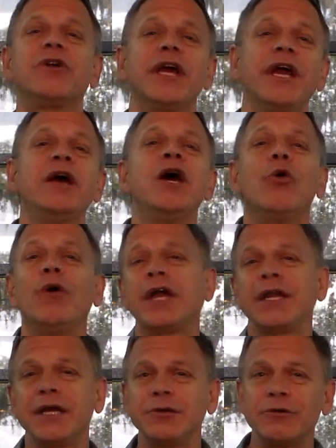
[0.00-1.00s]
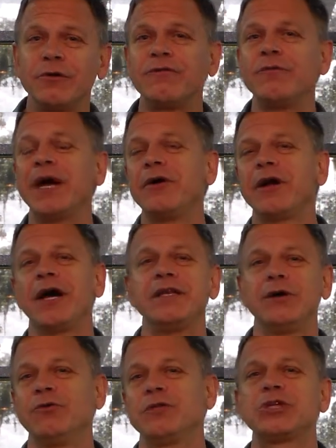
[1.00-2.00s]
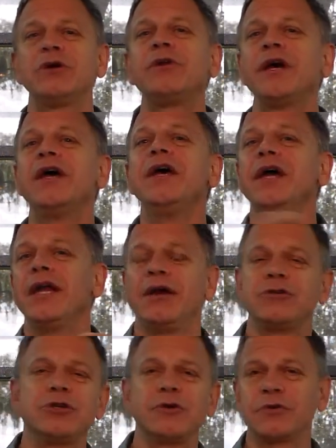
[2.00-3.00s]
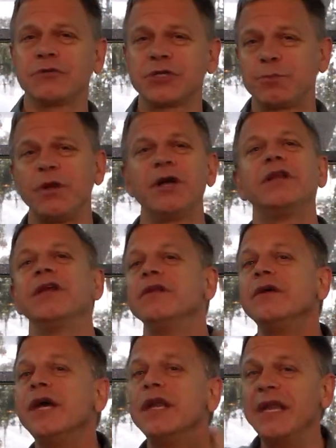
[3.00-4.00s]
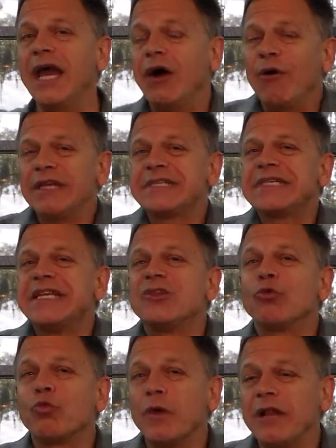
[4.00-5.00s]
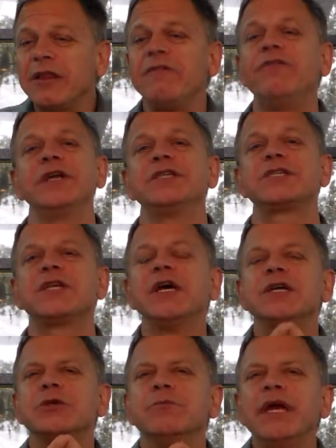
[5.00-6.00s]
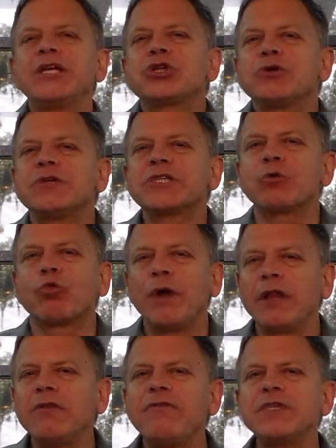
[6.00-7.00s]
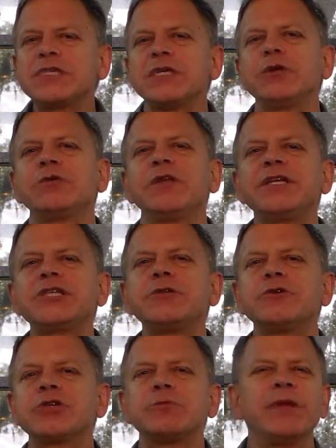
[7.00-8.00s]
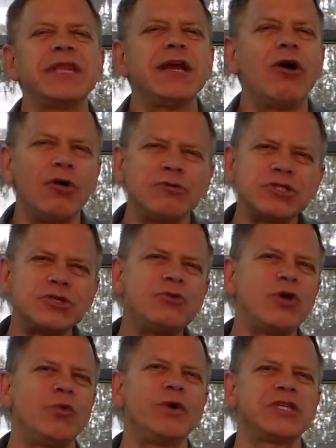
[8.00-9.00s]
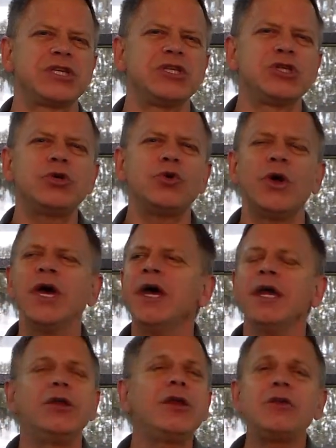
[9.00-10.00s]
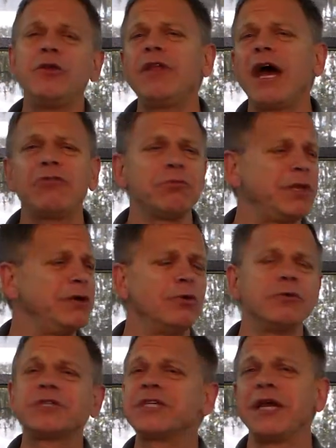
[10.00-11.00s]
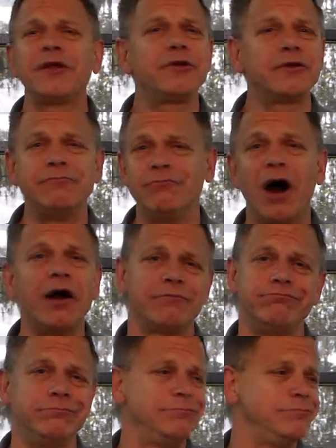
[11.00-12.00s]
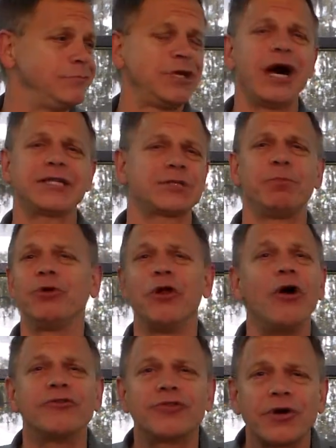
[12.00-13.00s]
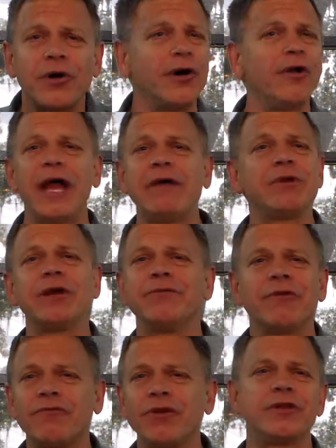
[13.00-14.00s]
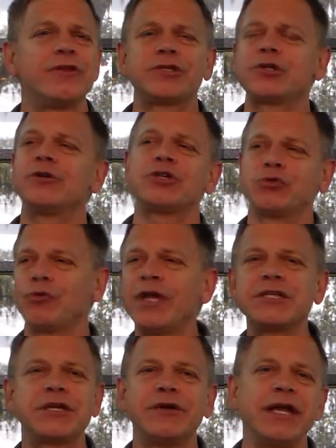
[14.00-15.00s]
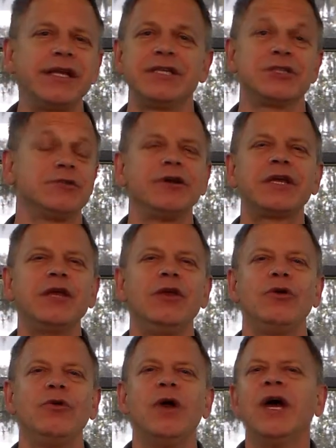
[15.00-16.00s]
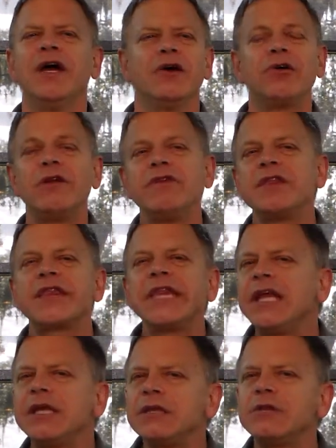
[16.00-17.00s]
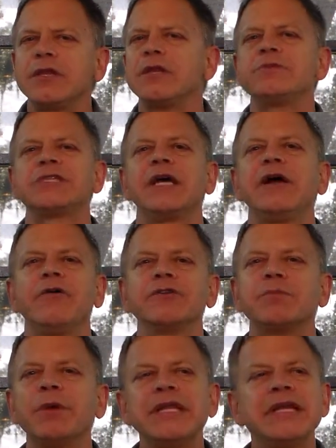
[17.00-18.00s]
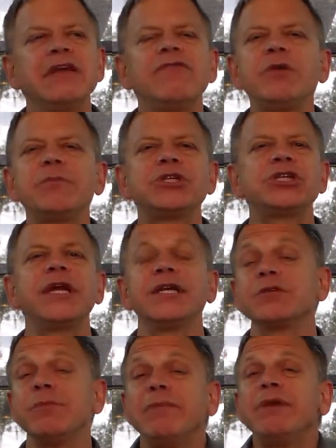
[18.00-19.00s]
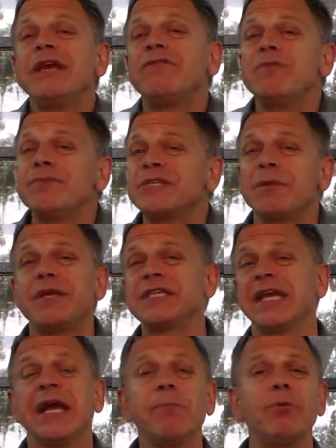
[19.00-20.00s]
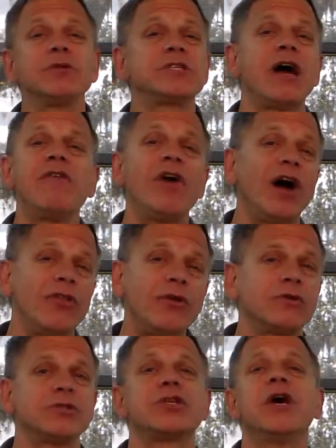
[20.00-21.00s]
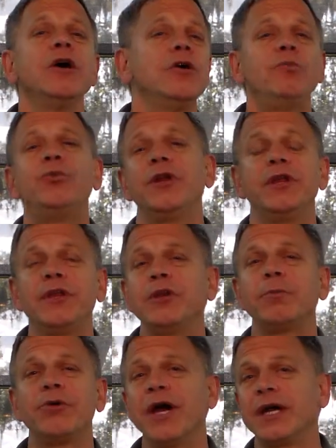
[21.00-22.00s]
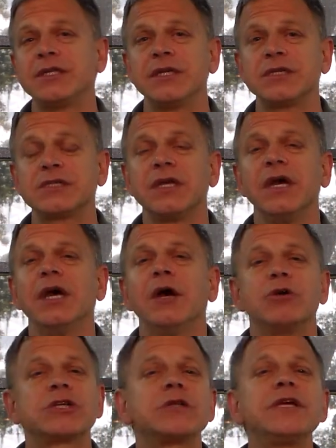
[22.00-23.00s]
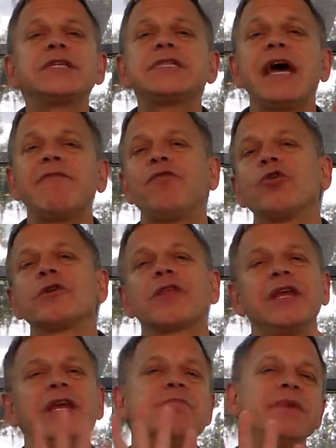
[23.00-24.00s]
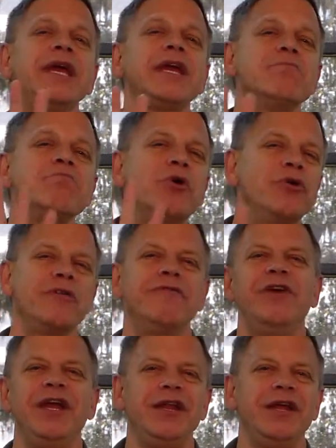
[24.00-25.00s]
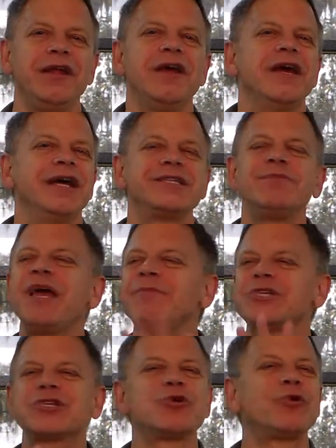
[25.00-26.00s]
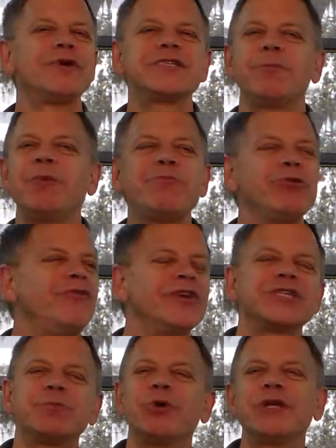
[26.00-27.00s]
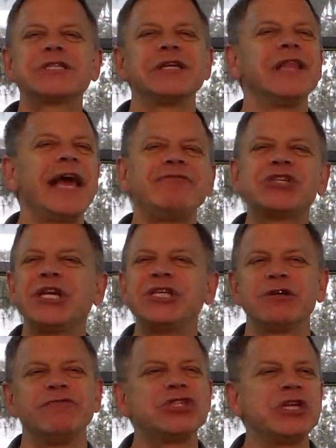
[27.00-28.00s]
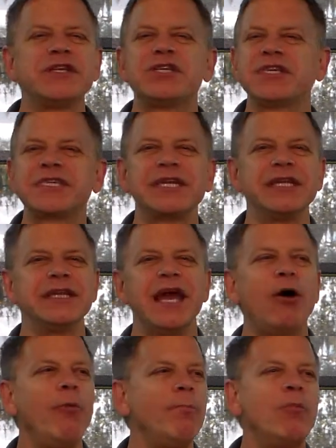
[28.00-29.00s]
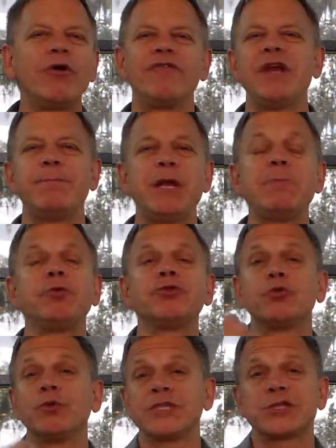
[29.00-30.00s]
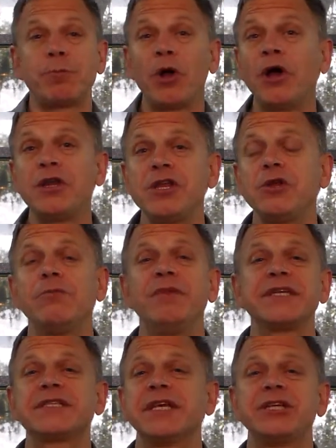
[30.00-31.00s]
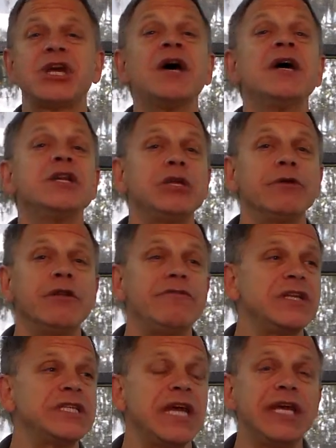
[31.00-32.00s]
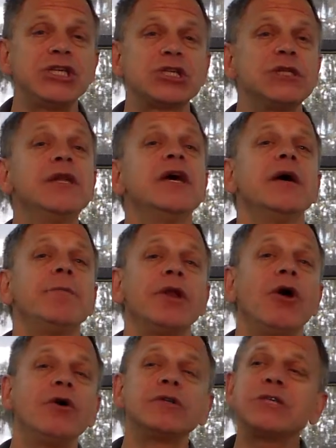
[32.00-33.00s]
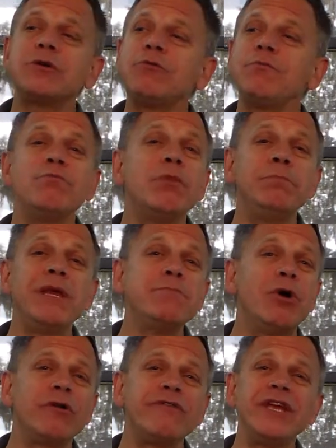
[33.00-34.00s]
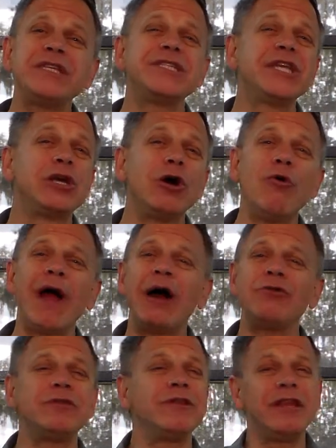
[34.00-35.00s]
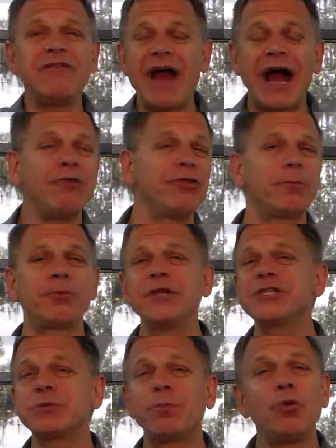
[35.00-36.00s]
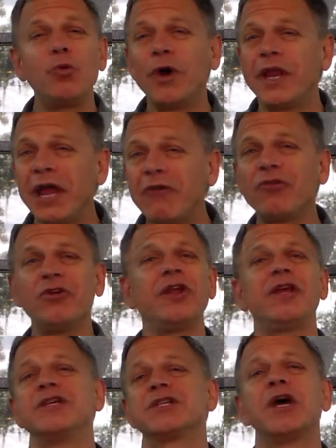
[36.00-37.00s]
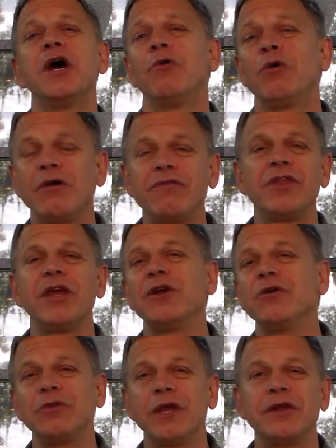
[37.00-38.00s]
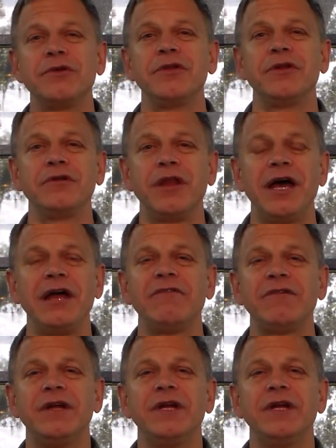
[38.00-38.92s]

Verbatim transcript: Okay, what can I learn from how God dealt with Jonah and how Jonah responded? Now I see the relevance. So make sure it's relevant to your listeners, but they also know what to do. You can do that from the old standard uh, gospel altar call, have them come to the front of the church, raise their hands, look at you, or even think it to themselves, but give them a chance. Maybe give them some examples of others who put it into practice. Which leads to that fourth thing make it motivating. And sometimes stories of people who've experienced a life change of Jesus can help motivate people to respond to your message, to your invitation, but also be motivated to go out and live out the principle, whatever it is, wherever they go later in their life.